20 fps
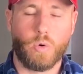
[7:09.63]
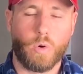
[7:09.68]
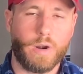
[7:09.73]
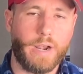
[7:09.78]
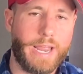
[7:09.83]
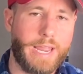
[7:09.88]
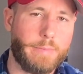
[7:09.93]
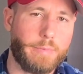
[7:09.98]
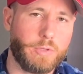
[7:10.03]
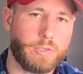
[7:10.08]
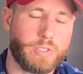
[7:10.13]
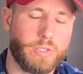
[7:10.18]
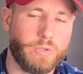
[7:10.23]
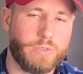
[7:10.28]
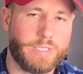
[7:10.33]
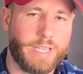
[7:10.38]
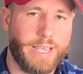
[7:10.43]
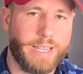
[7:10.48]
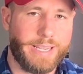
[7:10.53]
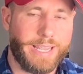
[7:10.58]
are able to
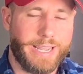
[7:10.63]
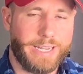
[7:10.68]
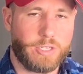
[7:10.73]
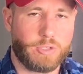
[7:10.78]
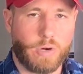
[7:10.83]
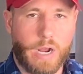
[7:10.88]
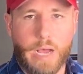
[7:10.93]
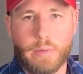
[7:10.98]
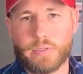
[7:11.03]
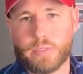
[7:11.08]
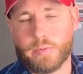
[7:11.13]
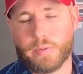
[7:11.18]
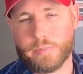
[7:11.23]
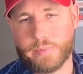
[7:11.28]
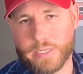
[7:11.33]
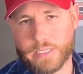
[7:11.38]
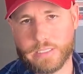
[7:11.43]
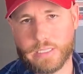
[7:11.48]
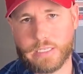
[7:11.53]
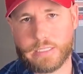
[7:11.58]
take a dropshipping
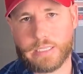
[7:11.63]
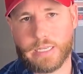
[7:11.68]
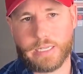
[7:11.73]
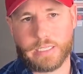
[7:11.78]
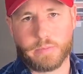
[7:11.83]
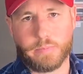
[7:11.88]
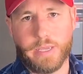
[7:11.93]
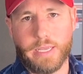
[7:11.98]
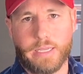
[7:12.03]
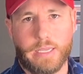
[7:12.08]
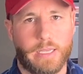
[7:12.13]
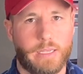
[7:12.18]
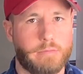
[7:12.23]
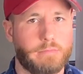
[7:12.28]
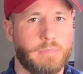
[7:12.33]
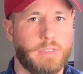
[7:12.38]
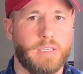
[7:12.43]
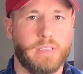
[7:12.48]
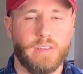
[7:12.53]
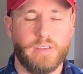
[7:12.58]
business that is
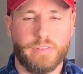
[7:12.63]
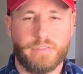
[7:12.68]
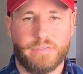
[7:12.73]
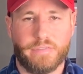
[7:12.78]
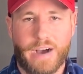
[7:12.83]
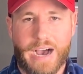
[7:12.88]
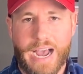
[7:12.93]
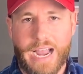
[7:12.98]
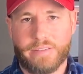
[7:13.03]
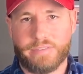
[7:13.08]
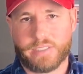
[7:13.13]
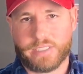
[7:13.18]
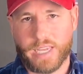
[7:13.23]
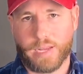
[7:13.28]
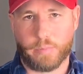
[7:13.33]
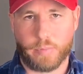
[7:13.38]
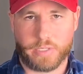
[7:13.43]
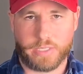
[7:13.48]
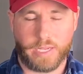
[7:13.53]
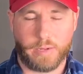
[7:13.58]
making 5 to
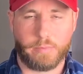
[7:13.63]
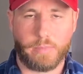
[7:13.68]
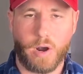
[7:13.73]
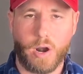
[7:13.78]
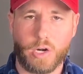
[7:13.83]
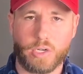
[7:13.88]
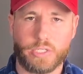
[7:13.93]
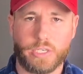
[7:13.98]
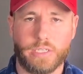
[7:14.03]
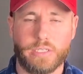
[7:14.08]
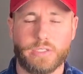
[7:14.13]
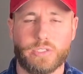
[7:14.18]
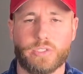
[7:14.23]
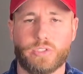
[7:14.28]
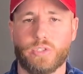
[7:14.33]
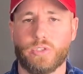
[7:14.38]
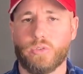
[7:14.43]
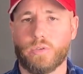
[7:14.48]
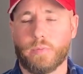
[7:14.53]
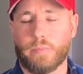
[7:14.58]
10% margins
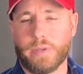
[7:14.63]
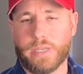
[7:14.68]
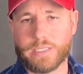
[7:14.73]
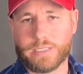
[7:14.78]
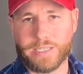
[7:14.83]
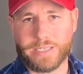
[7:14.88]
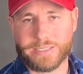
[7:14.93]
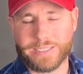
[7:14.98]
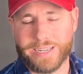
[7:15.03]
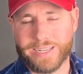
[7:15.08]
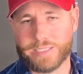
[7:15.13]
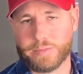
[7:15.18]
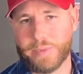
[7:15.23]
to a business that is